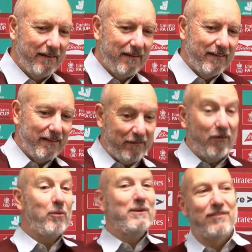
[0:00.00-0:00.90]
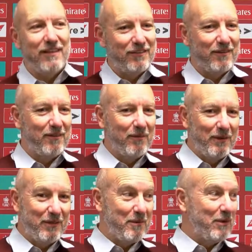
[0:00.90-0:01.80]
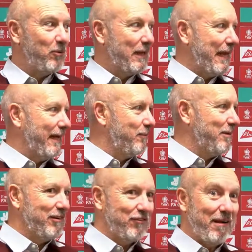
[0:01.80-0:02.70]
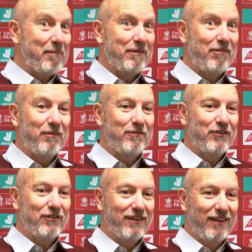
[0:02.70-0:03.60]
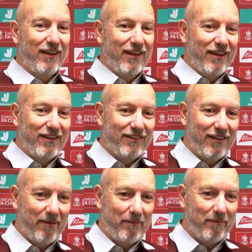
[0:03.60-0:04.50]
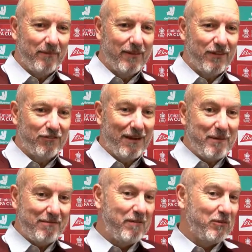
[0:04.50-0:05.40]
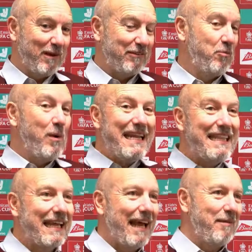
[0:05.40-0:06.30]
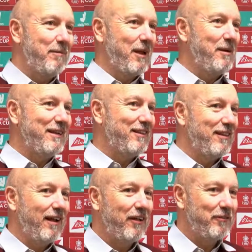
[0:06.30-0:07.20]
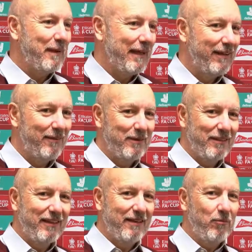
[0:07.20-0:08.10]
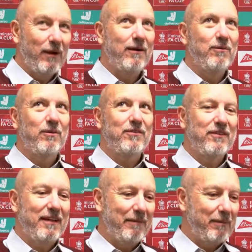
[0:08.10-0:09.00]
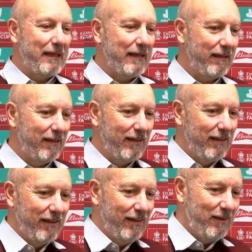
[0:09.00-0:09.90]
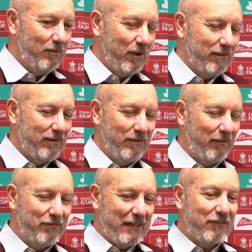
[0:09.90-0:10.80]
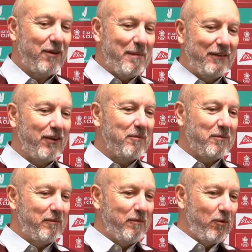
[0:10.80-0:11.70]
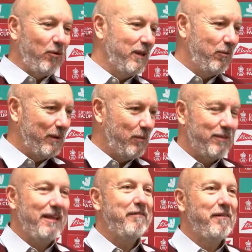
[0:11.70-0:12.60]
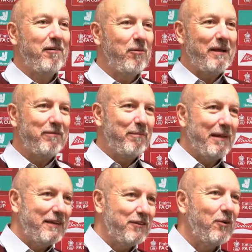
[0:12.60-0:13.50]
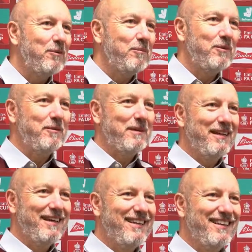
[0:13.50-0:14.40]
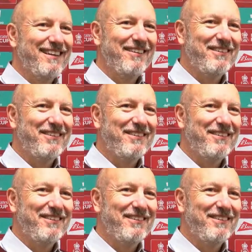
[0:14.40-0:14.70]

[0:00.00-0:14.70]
And then the following season, we're doing it all again, and we're at Tranmere Rovers. And at Tranmere Rovers, we're actually winning the game going into the last minute, and we're thinking, wow, what's going to happen here? And I've said it so many times before, you know, we weren't that far away from playing Tottenham, were we? You know,